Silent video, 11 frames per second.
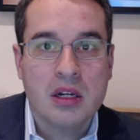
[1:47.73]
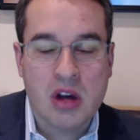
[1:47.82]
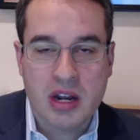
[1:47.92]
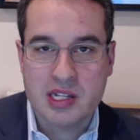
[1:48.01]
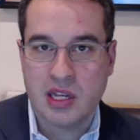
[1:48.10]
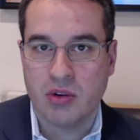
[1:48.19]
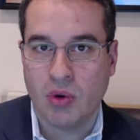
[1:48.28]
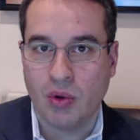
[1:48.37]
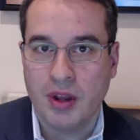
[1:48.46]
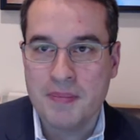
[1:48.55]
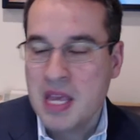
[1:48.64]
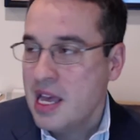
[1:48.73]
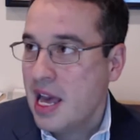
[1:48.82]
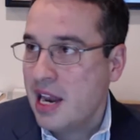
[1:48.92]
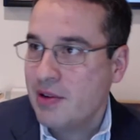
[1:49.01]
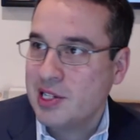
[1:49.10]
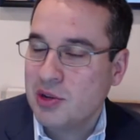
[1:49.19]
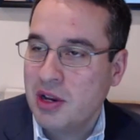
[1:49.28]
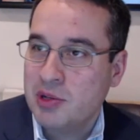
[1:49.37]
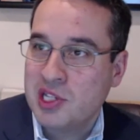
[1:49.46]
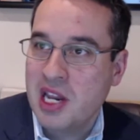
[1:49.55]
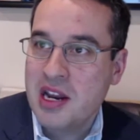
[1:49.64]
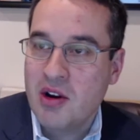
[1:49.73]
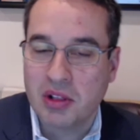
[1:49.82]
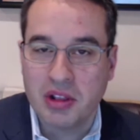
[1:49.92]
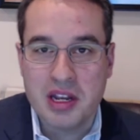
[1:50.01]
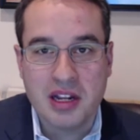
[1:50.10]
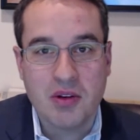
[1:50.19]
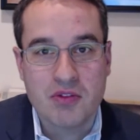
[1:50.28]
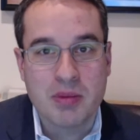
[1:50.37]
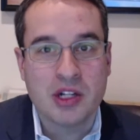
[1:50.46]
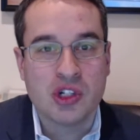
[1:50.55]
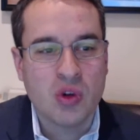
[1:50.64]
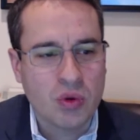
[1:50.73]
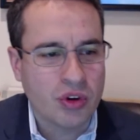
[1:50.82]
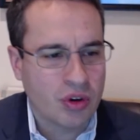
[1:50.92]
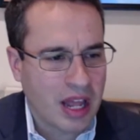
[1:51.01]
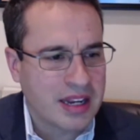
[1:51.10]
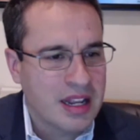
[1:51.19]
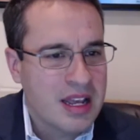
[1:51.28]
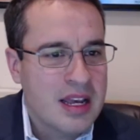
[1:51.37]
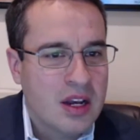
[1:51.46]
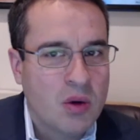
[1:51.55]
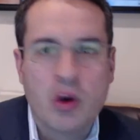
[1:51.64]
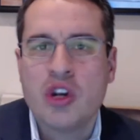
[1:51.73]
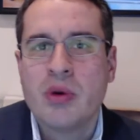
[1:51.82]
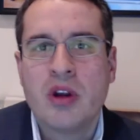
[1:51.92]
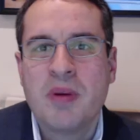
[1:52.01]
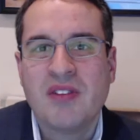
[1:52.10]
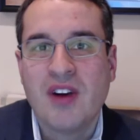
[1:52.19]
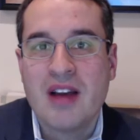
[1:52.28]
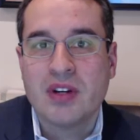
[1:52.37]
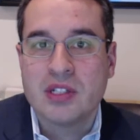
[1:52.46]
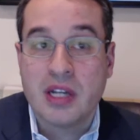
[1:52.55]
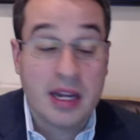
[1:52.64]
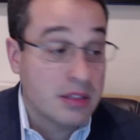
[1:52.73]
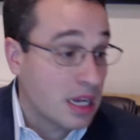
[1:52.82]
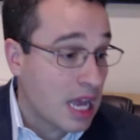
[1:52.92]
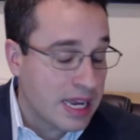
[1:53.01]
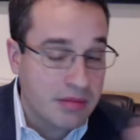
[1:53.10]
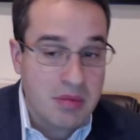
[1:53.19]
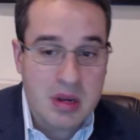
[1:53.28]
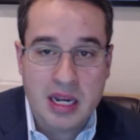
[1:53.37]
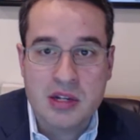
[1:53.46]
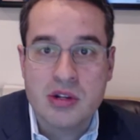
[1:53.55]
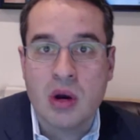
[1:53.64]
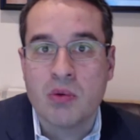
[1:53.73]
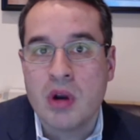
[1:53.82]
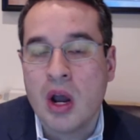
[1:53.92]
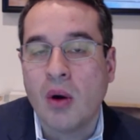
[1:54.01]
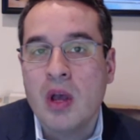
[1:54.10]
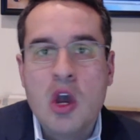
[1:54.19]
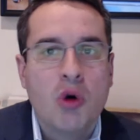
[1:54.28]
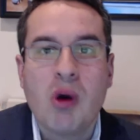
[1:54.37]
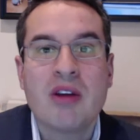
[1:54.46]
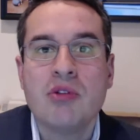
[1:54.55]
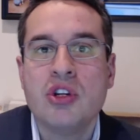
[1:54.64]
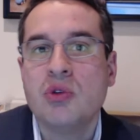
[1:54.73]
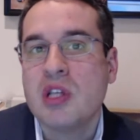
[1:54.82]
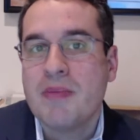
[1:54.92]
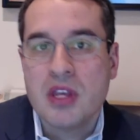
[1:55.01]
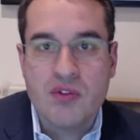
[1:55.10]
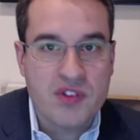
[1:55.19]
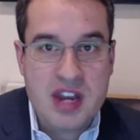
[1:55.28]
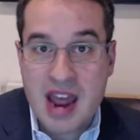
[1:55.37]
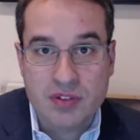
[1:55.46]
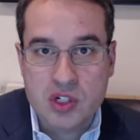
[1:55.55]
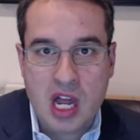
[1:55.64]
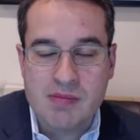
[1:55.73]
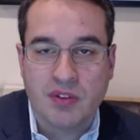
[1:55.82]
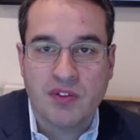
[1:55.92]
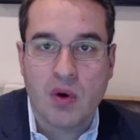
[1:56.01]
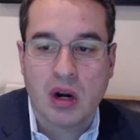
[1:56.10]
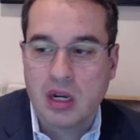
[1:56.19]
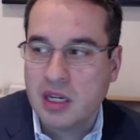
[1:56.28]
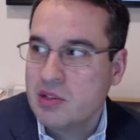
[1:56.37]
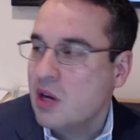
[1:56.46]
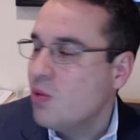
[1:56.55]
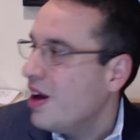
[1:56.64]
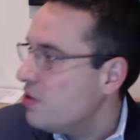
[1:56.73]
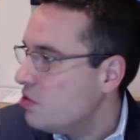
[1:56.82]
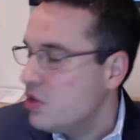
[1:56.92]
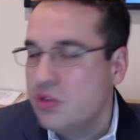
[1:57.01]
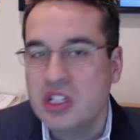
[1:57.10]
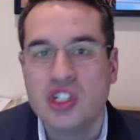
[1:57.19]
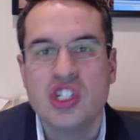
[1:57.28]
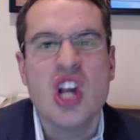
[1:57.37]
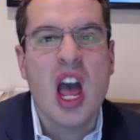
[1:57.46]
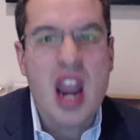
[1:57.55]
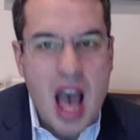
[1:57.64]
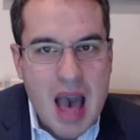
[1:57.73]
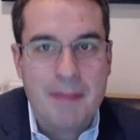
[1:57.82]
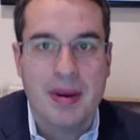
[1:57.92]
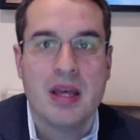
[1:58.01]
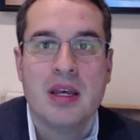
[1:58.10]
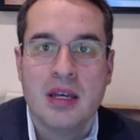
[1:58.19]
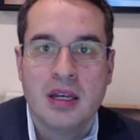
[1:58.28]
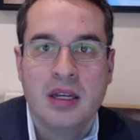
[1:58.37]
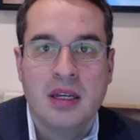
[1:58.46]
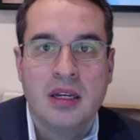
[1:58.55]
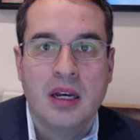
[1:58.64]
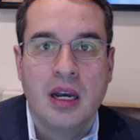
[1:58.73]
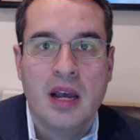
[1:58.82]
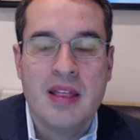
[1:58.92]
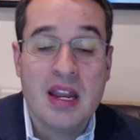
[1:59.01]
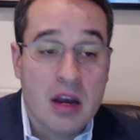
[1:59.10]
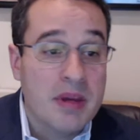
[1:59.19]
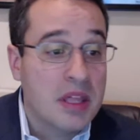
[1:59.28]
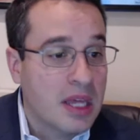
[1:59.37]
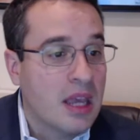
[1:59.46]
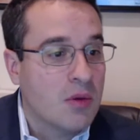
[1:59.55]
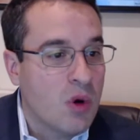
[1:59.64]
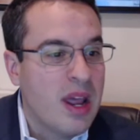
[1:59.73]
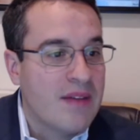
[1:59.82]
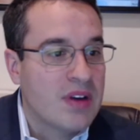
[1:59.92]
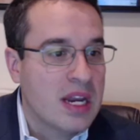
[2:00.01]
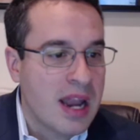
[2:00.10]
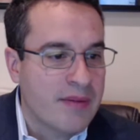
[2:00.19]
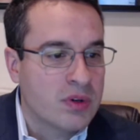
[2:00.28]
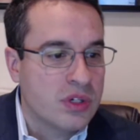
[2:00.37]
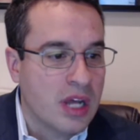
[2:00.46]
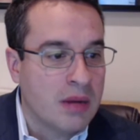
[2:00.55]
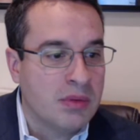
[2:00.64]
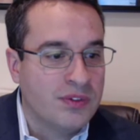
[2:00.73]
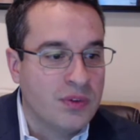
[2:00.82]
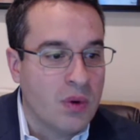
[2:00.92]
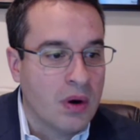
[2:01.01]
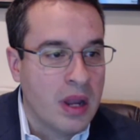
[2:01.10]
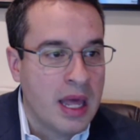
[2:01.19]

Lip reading: God, I sound old. Anyway, so he was sitting here leaning over my shoulder like, what are you doing your pick 5 on today? I was like, I don't know. Why don't you do something you've never done before? I was like, why don't you just shut up? And then it got me thinking, what have I never done before?